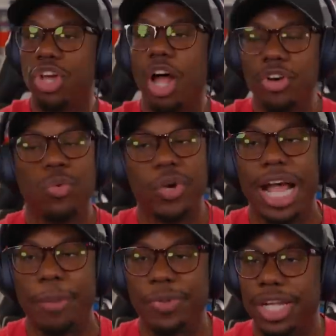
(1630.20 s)
Y'all know what
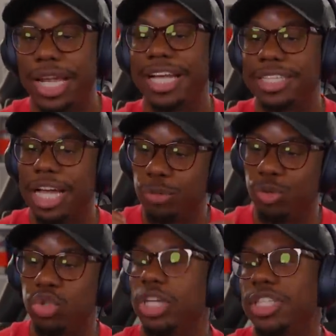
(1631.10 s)
happened the last time you
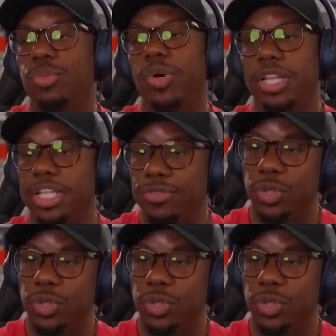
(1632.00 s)
trusted one of these